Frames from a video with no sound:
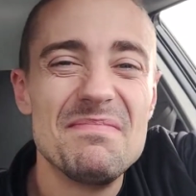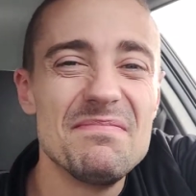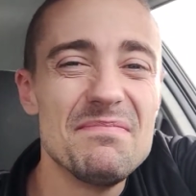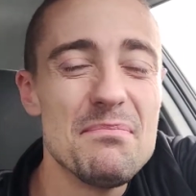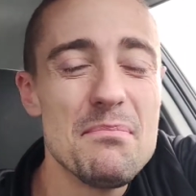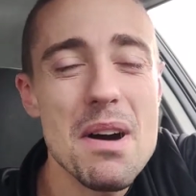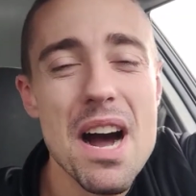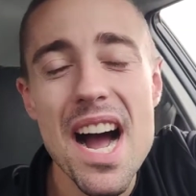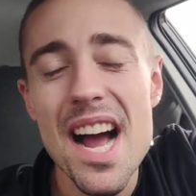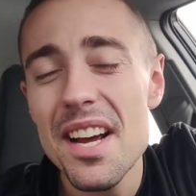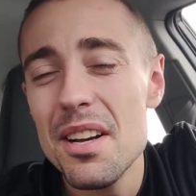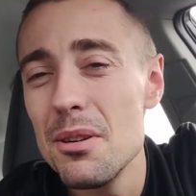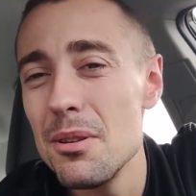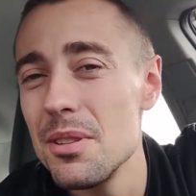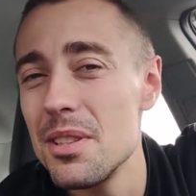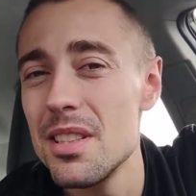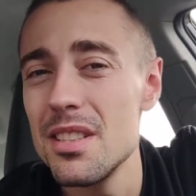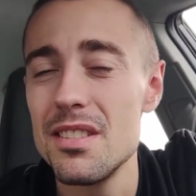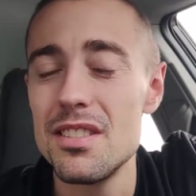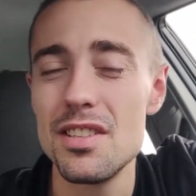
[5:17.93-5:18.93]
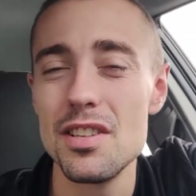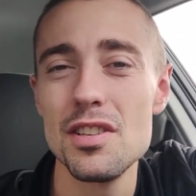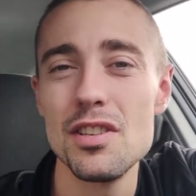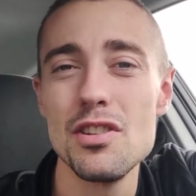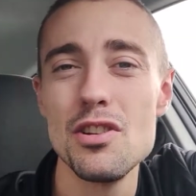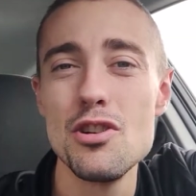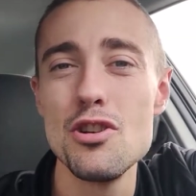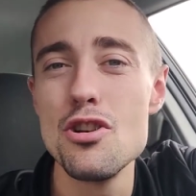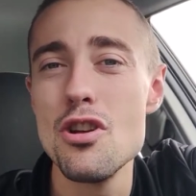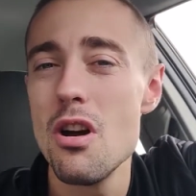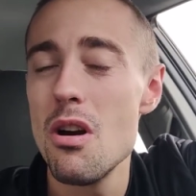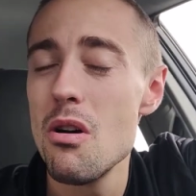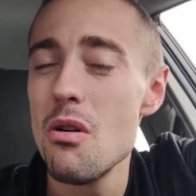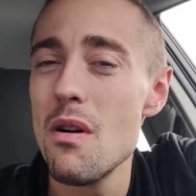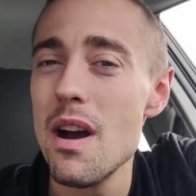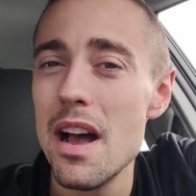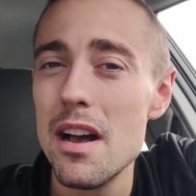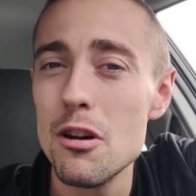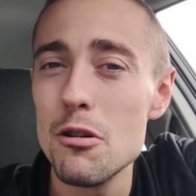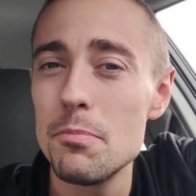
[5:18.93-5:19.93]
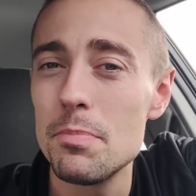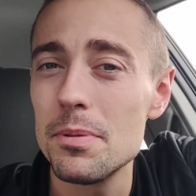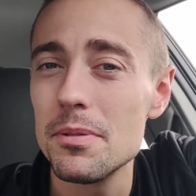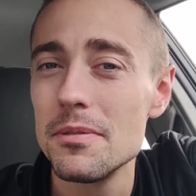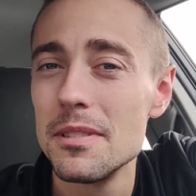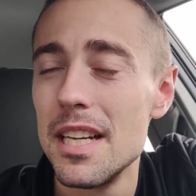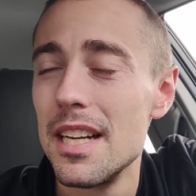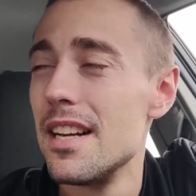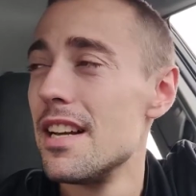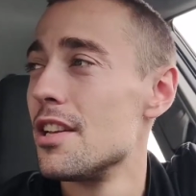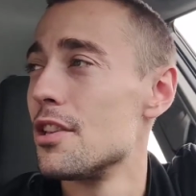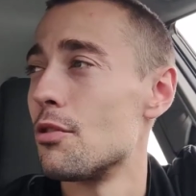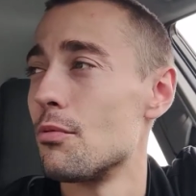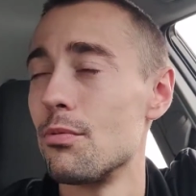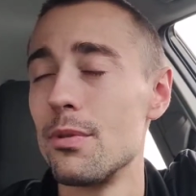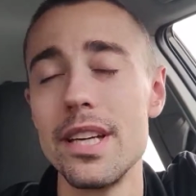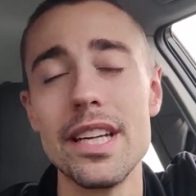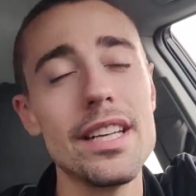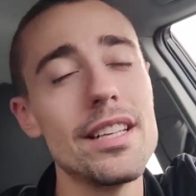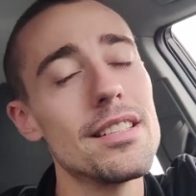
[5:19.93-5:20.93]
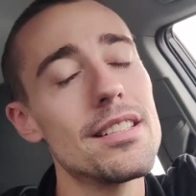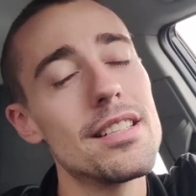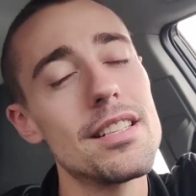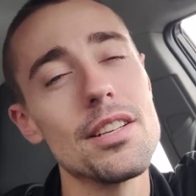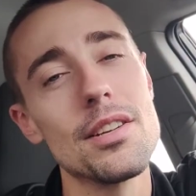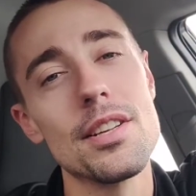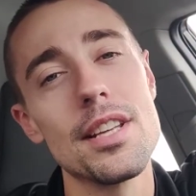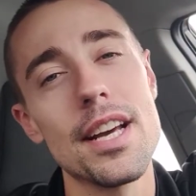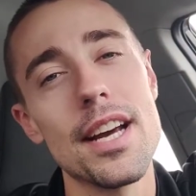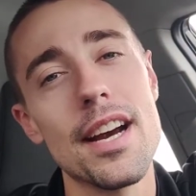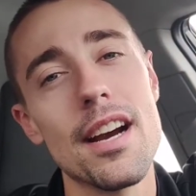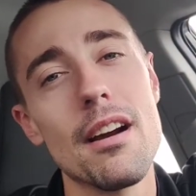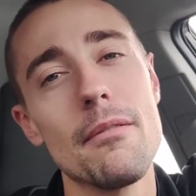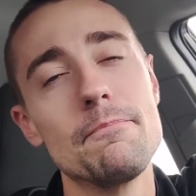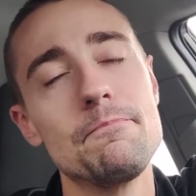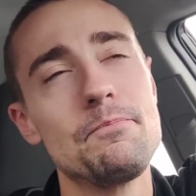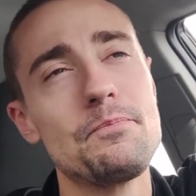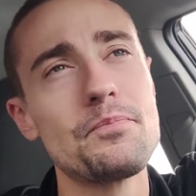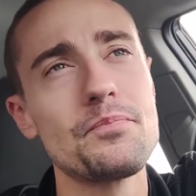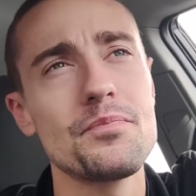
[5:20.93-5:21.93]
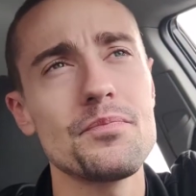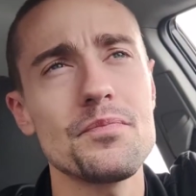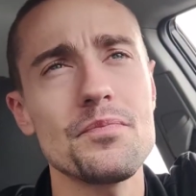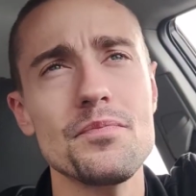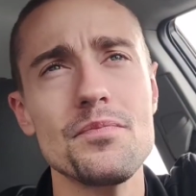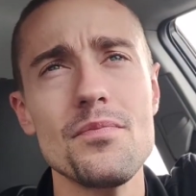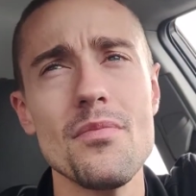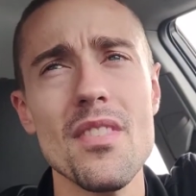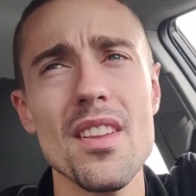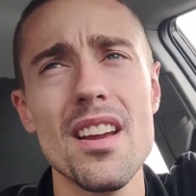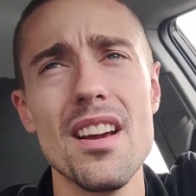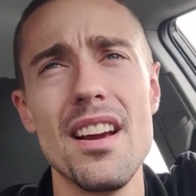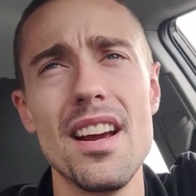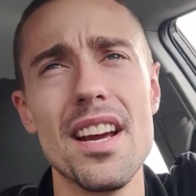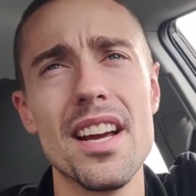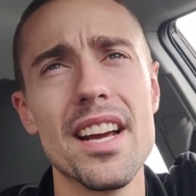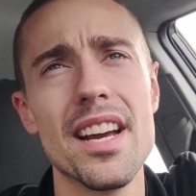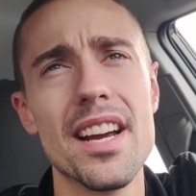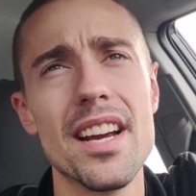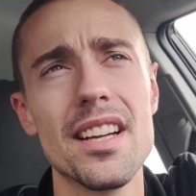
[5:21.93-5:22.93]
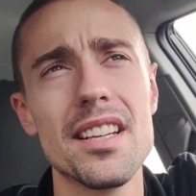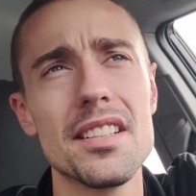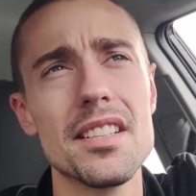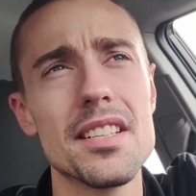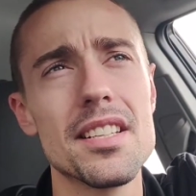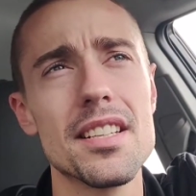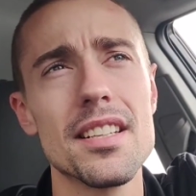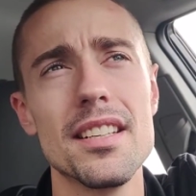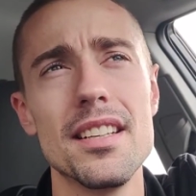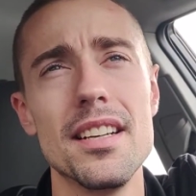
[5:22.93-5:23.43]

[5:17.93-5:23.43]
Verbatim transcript: mild to no help. The ringing's still there, and